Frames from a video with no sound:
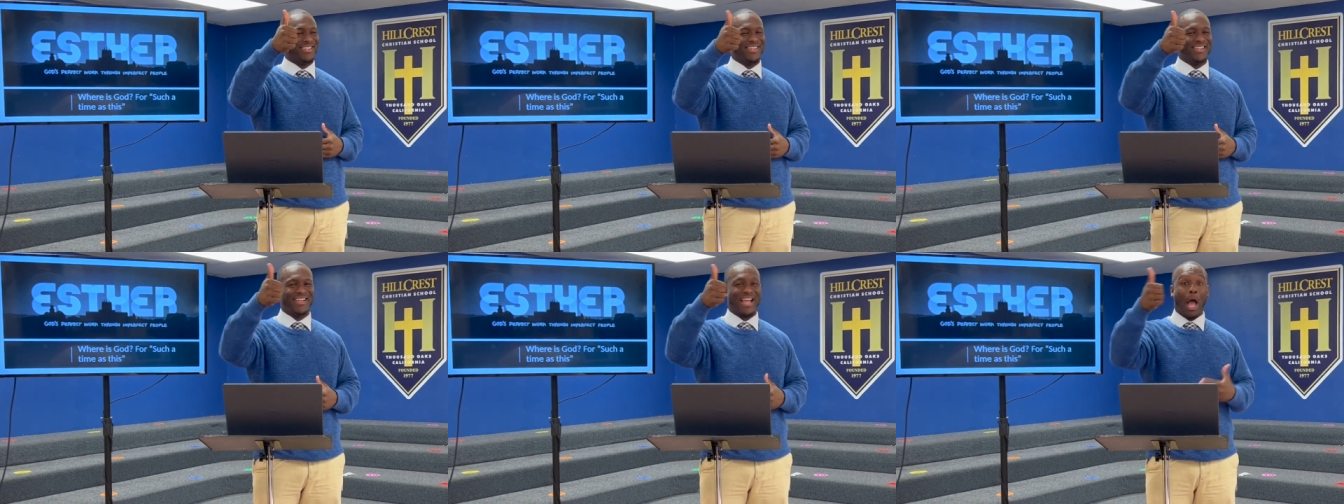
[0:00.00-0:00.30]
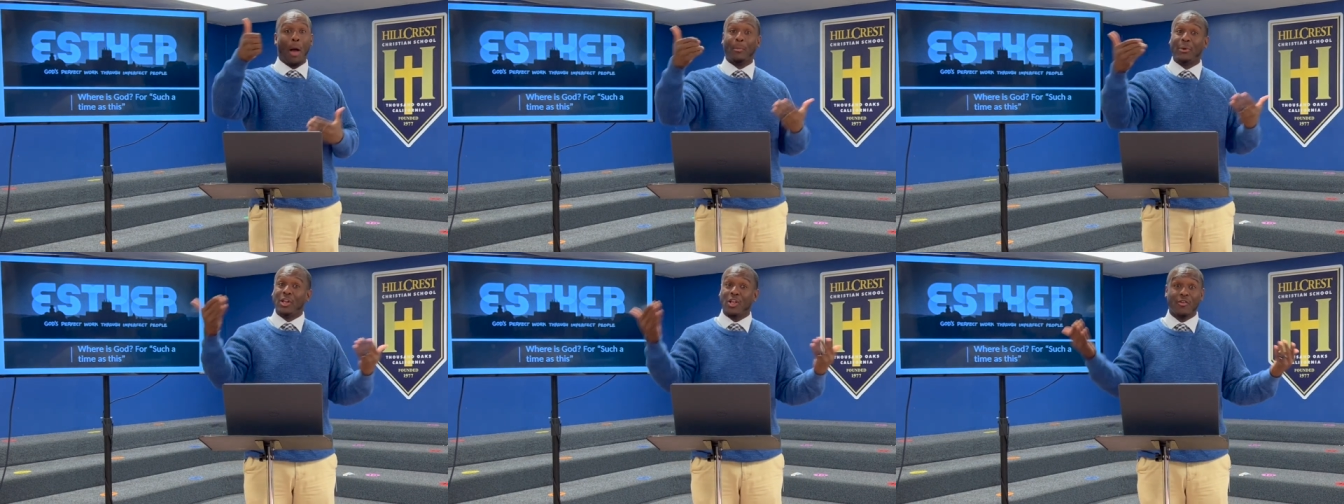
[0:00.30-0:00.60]
How
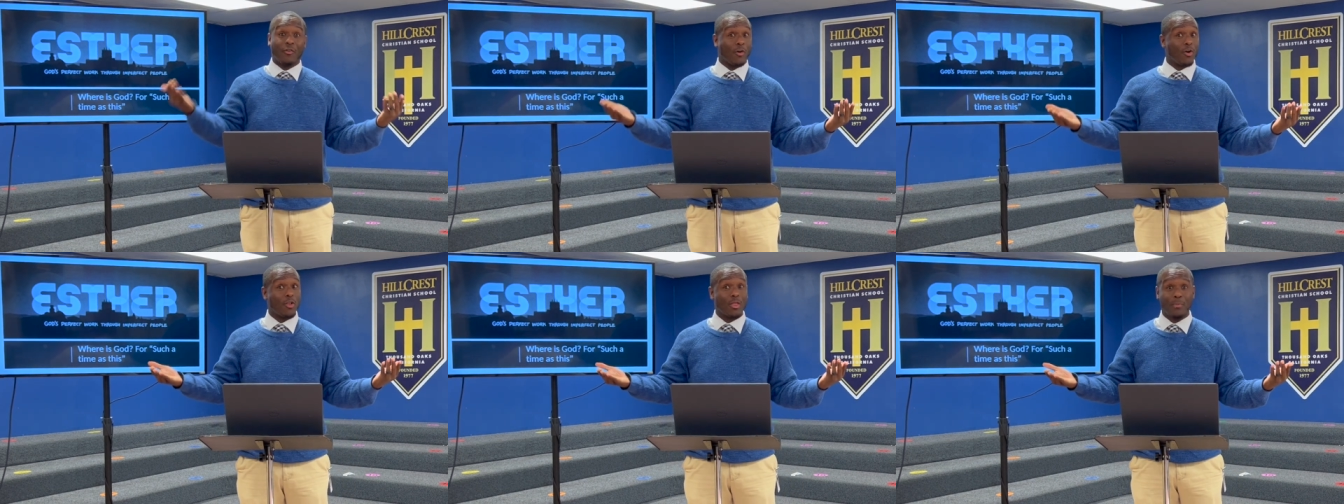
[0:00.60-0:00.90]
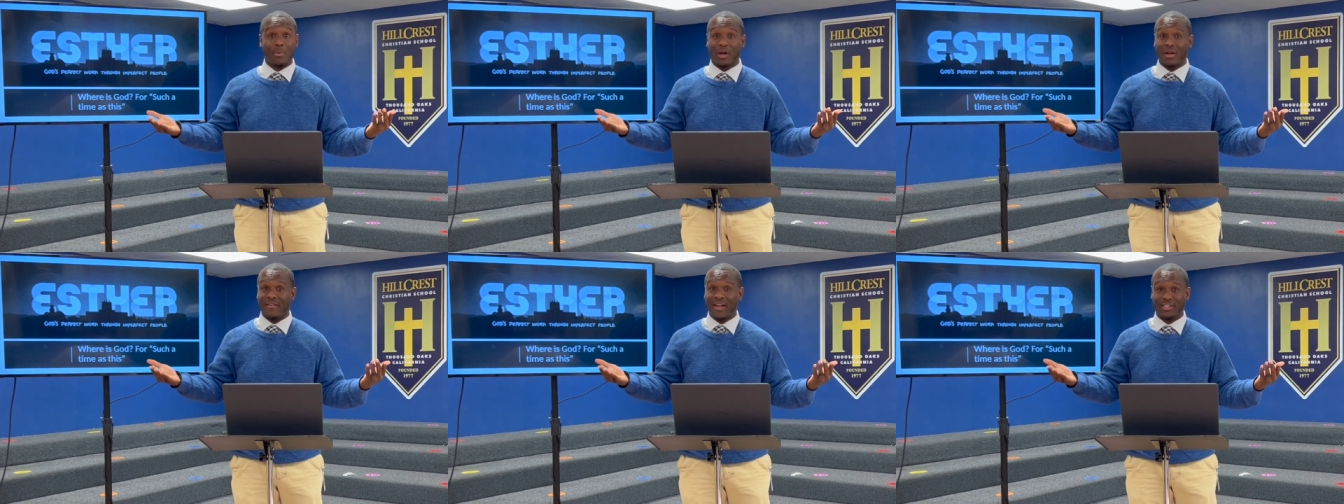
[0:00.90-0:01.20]
many of you have heard of the
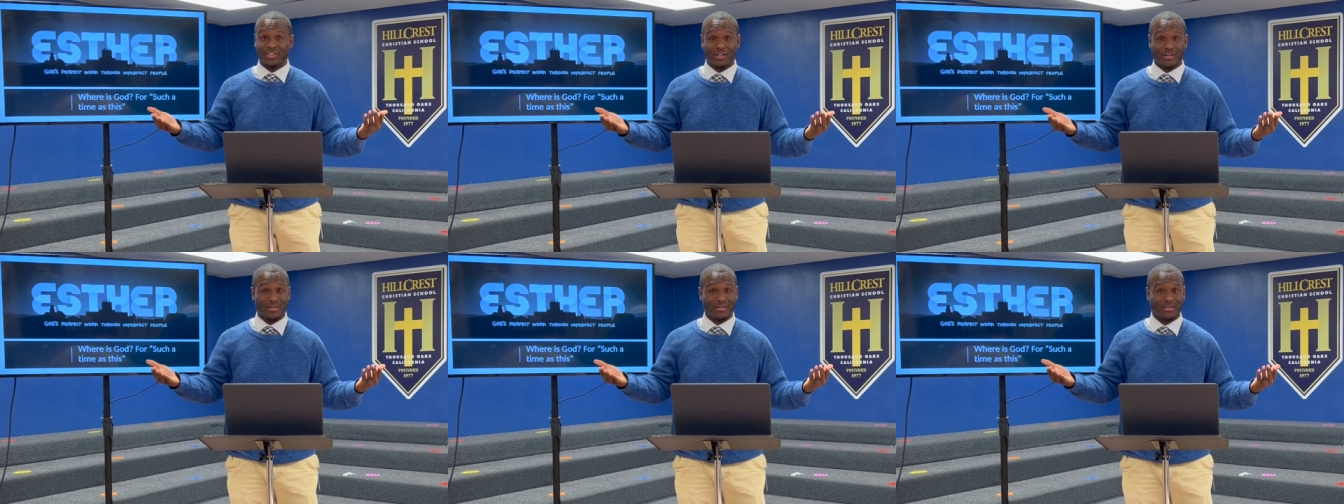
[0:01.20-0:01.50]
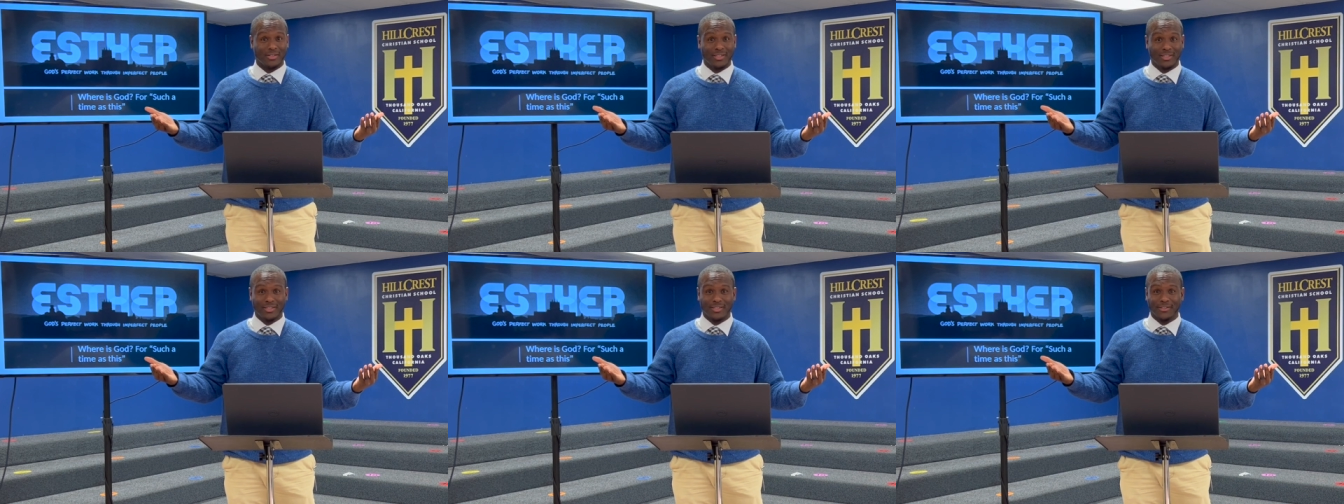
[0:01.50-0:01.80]
book of Esther?
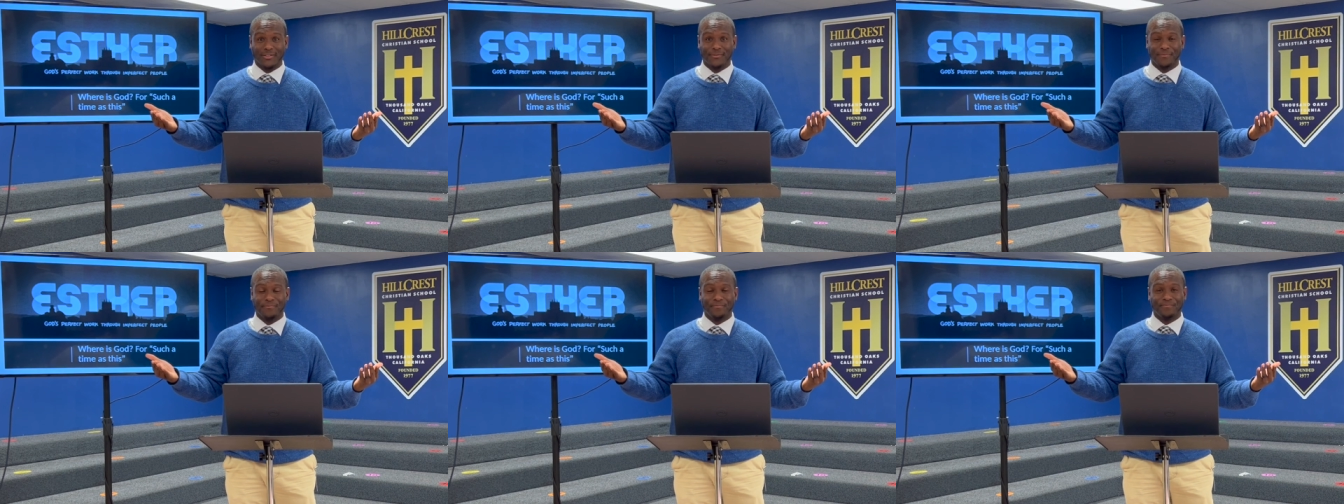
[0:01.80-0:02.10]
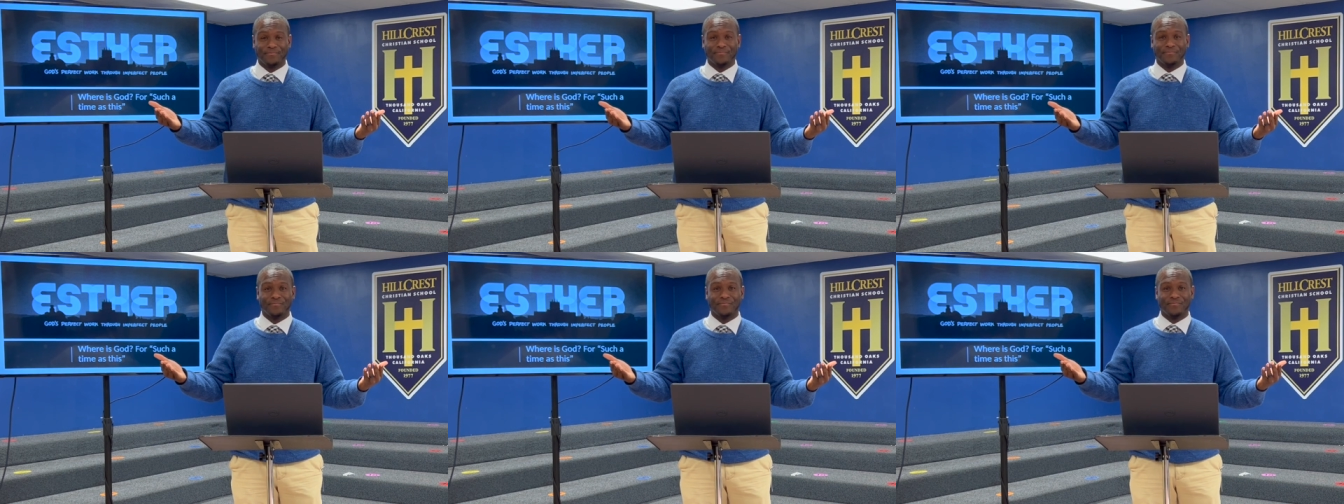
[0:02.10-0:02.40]

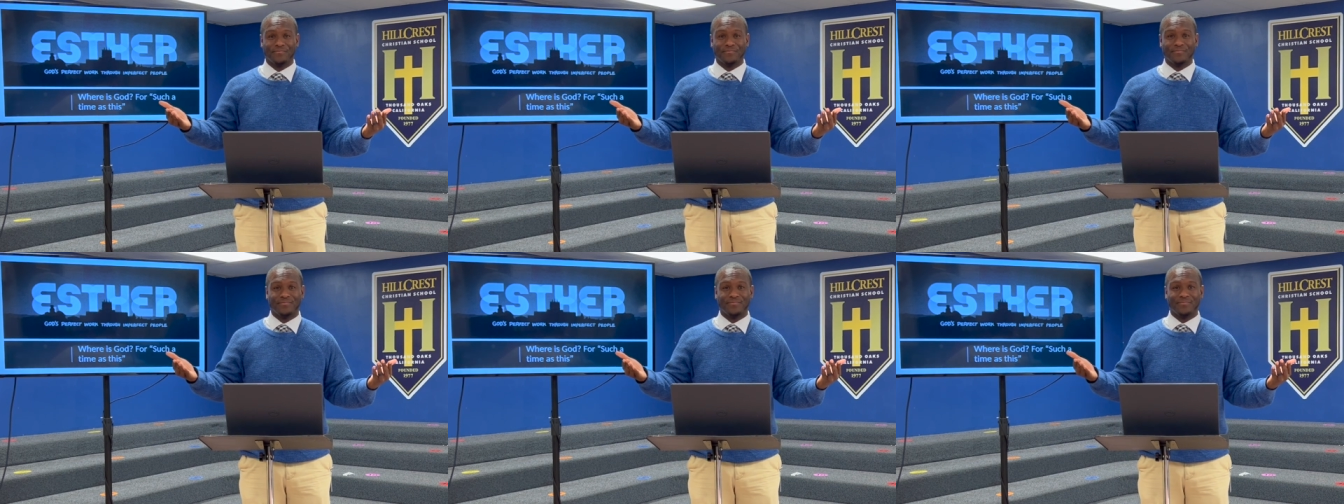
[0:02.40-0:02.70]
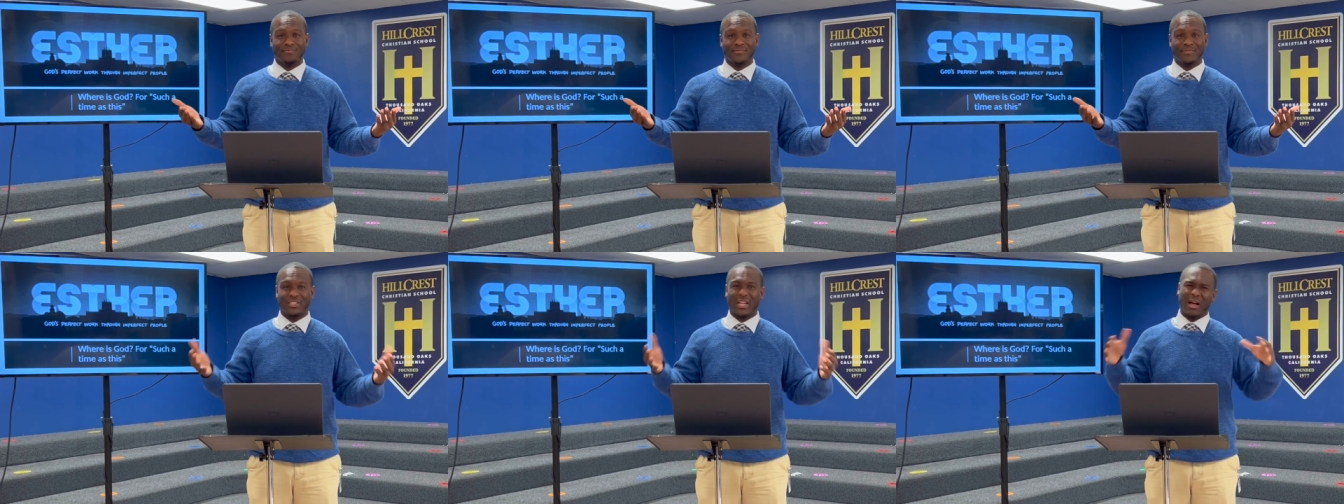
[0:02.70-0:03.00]

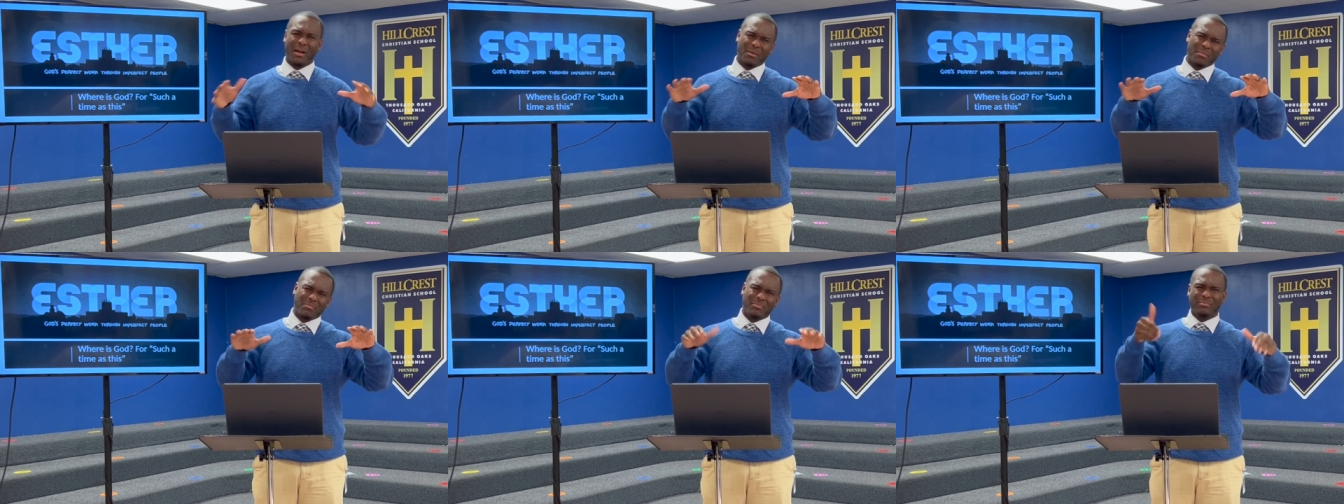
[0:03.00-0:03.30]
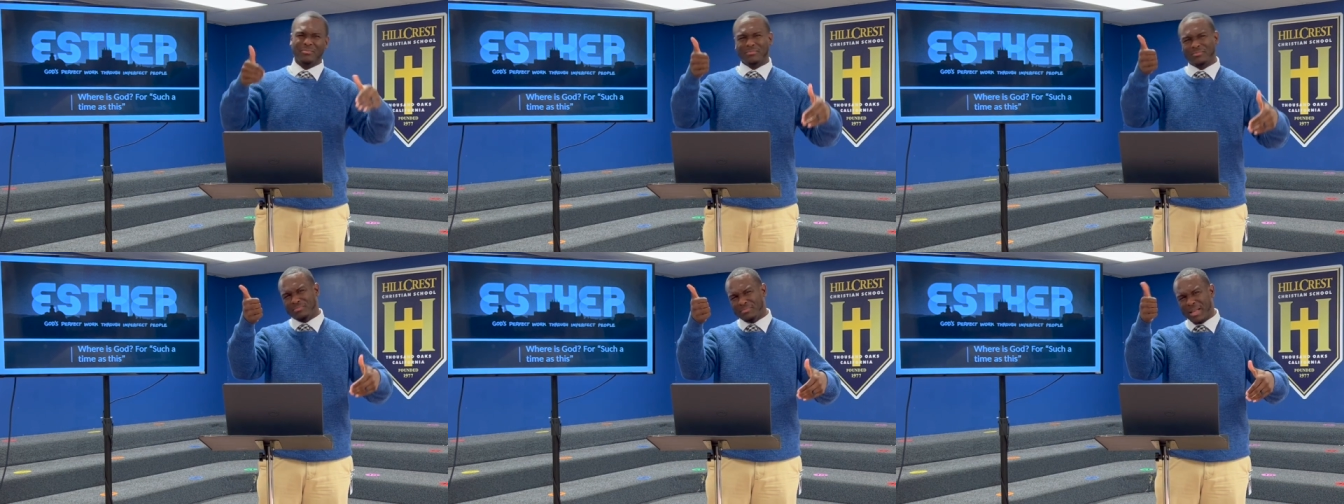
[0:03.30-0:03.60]
Some,
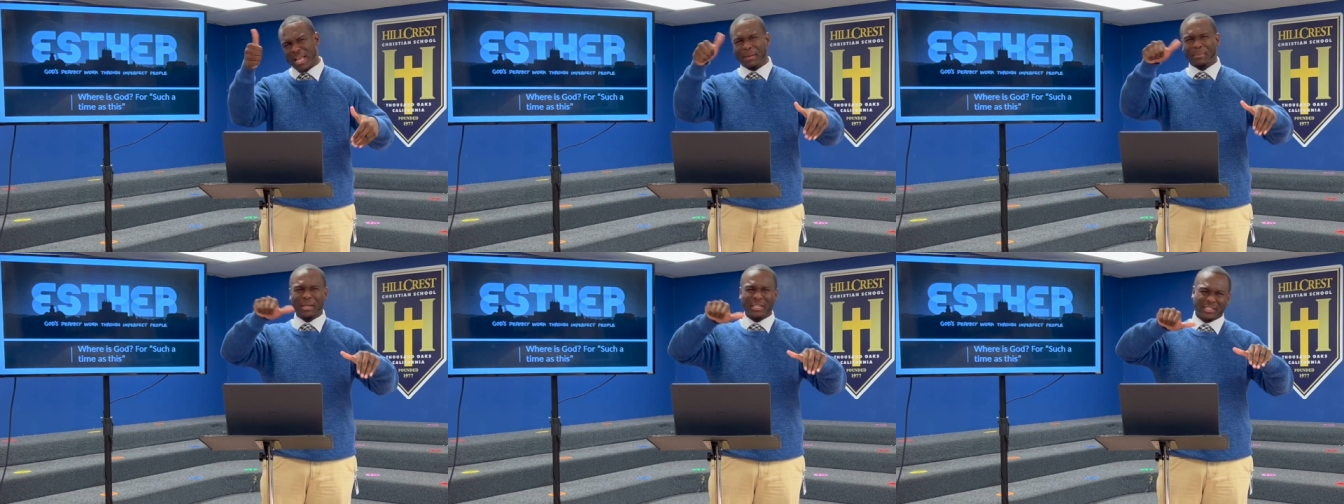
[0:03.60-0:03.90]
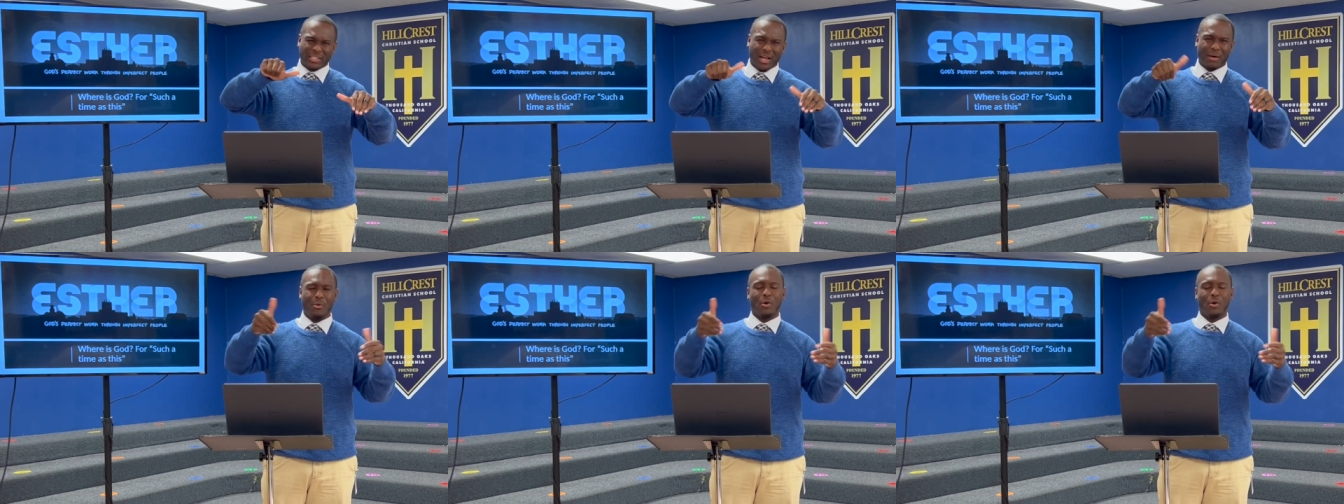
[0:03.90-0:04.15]
maybe some.